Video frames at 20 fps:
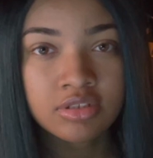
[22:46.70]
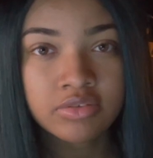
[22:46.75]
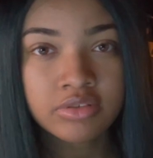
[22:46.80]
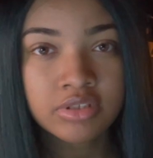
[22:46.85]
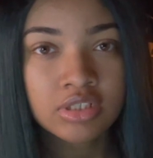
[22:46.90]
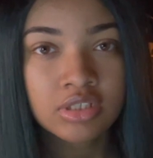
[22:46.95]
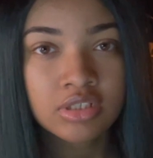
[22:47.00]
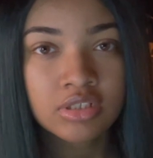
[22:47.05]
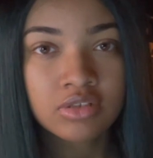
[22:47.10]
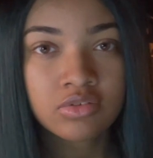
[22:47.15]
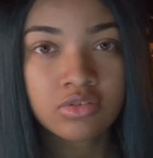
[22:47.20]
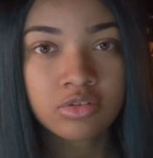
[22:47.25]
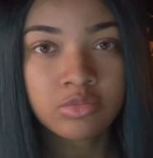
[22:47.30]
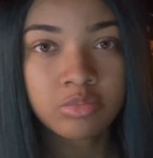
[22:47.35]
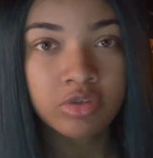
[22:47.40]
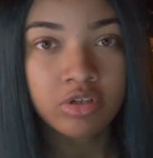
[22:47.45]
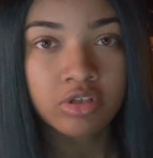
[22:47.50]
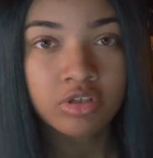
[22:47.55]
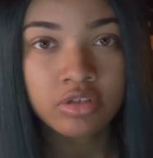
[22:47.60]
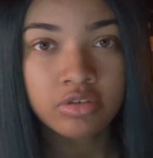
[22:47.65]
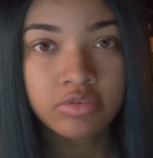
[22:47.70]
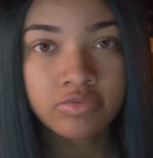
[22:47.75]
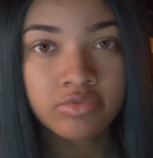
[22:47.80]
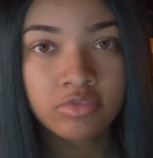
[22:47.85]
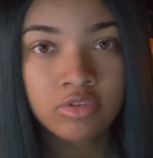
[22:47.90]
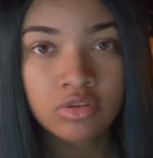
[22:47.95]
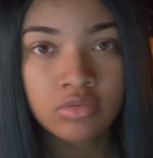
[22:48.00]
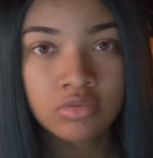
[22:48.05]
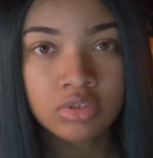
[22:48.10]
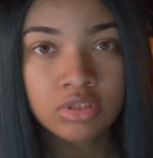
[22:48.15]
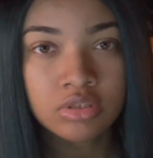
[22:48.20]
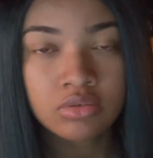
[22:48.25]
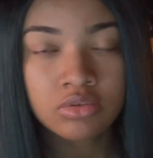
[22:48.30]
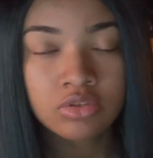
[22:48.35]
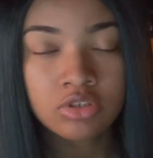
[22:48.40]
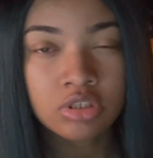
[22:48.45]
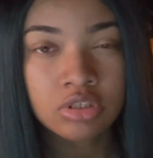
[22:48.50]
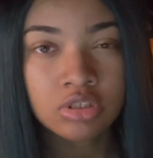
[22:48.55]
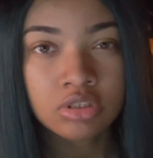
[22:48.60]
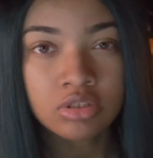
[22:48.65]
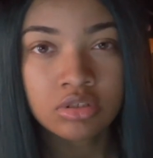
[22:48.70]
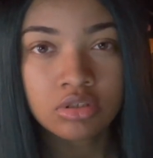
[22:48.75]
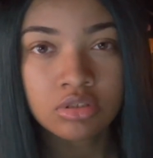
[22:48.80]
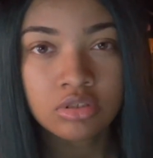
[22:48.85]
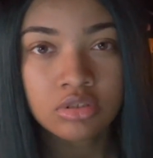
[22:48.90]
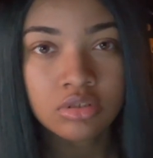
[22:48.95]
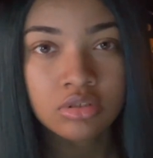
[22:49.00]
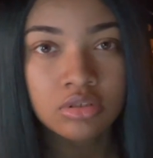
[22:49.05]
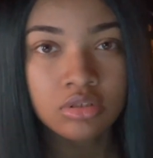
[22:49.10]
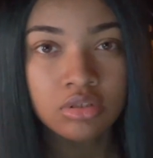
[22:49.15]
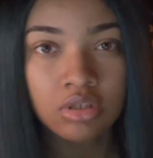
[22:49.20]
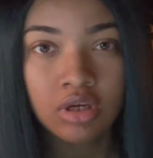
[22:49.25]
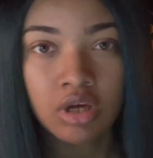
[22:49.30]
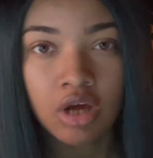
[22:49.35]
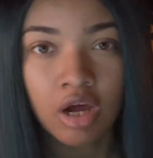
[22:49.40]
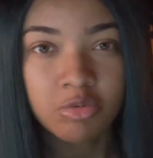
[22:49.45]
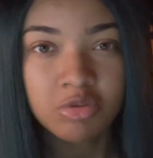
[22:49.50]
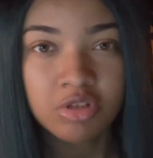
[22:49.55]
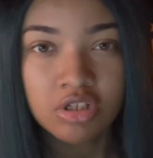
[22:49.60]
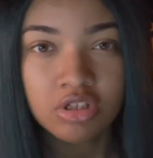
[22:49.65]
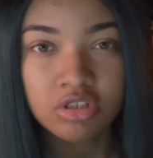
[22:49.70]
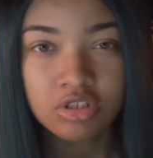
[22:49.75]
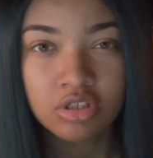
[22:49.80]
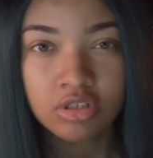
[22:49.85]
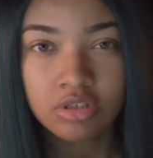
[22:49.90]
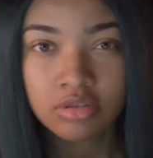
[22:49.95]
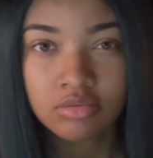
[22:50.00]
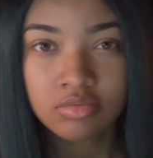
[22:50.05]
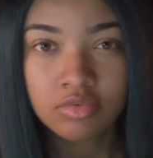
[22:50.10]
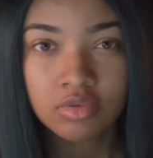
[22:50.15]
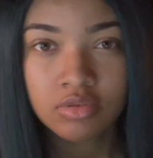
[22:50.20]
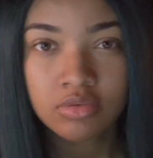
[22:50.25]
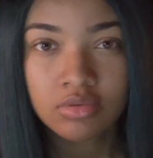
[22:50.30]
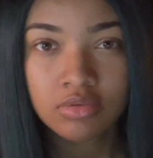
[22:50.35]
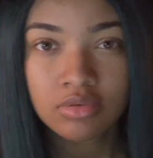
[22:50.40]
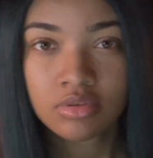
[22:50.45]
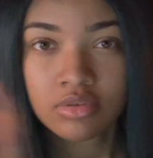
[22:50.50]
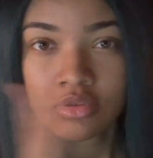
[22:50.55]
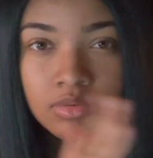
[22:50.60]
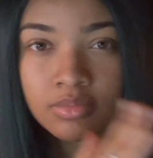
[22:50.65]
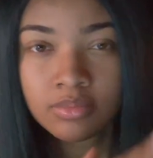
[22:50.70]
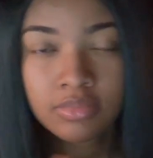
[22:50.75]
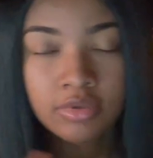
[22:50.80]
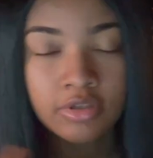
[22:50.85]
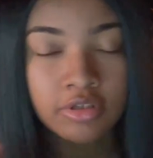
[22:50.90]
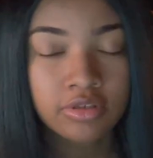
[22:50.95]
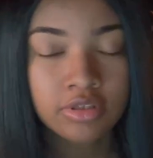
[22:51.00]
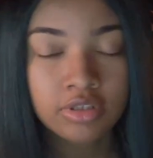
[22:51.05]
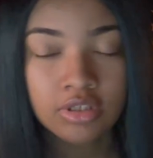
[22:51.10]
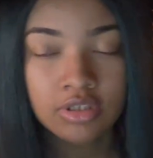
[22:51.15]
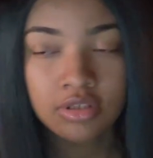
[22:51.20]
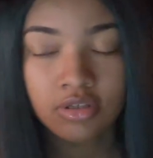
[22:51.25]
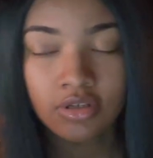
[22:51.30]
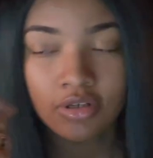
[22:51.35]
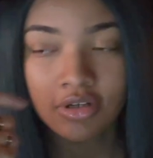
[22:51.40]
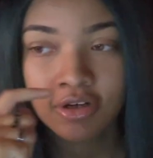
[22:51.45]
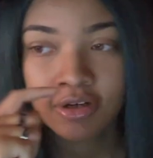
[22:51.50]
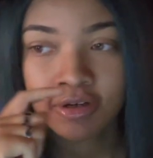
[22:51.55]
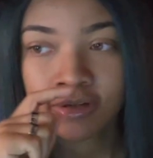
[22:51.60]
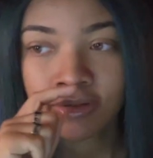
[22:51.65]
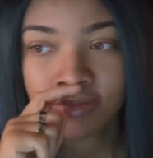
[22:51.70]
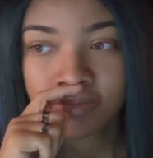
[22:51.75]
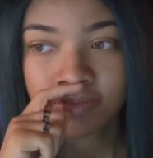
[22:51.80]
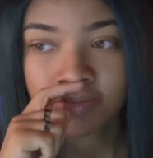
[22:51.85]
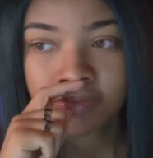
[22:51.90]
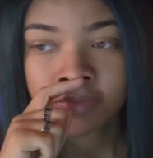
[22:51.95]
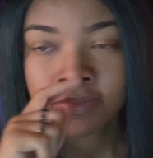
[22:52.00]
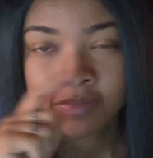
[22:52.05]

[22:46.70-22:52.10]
freaking group of the Three Stooges got what they deserved. Period. Um,